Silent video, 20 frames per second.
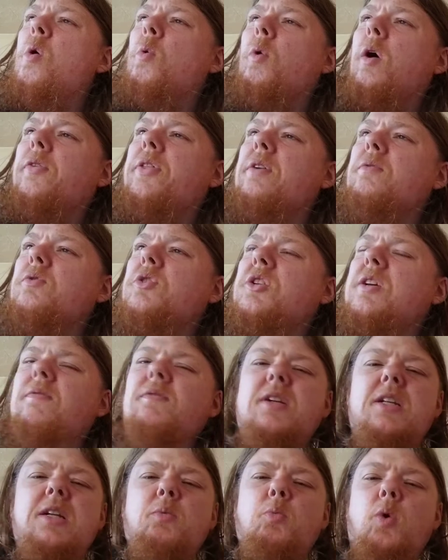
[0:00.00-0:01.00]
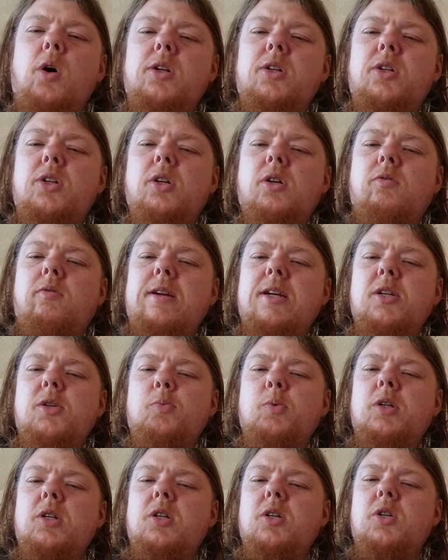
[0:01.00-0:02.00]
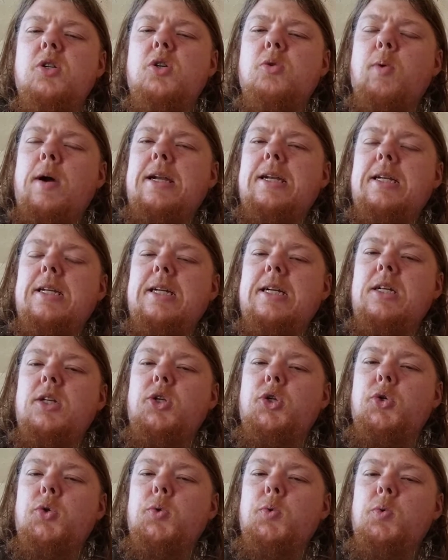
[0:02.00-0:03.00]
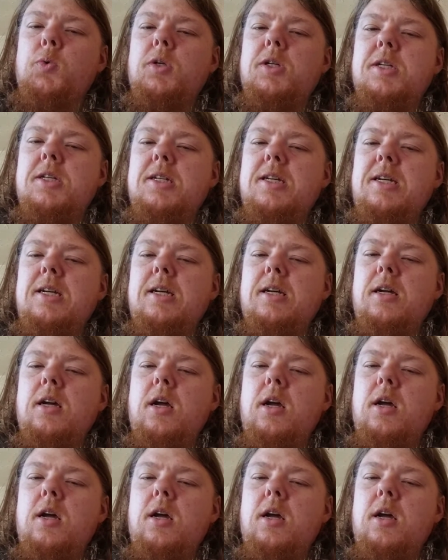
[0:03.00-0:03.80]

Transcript: I think it was 71 degrees, which is 22 C